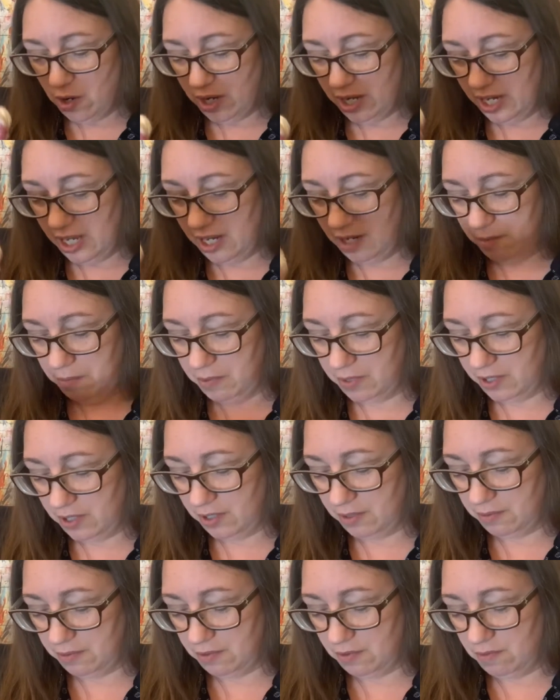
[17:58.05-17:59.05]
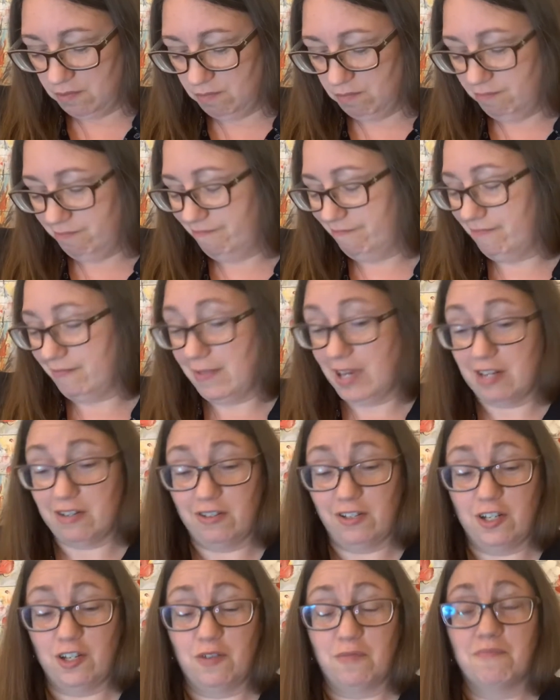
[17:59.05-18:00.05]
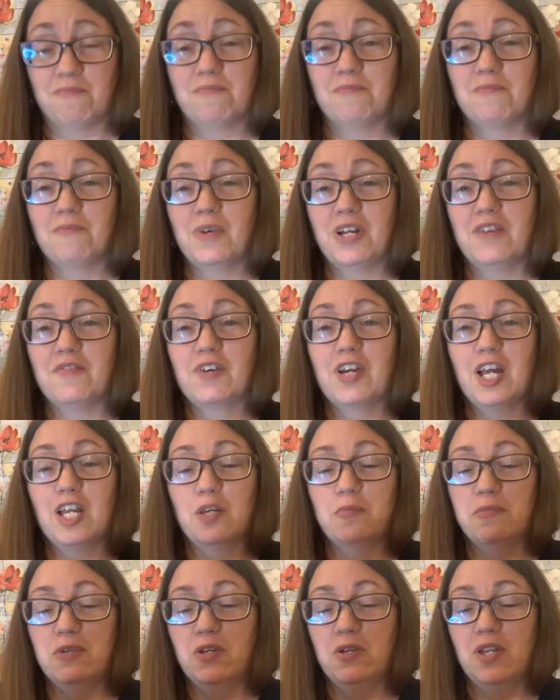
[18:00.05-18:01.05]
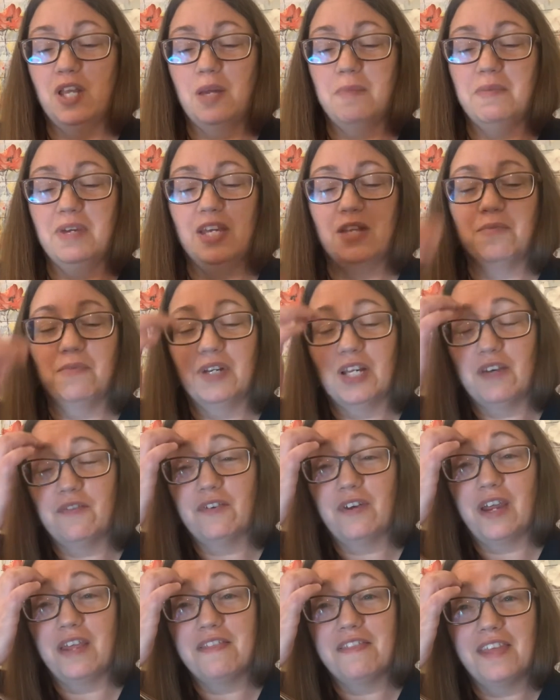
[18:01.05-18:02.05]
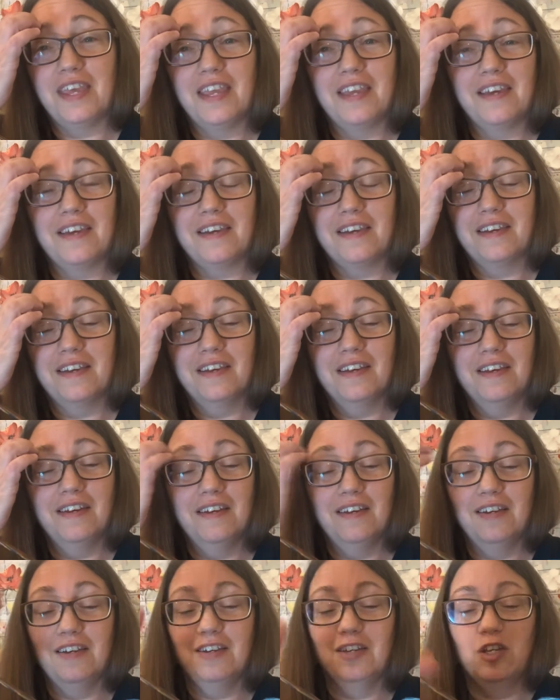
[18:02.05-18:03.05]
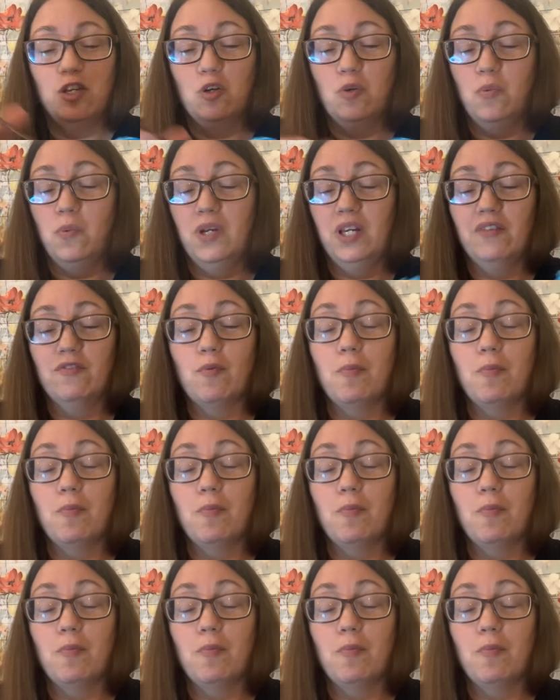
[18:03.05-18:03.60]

It will, I don't know, whatever kind of mood I'm in, whatever I think, whatever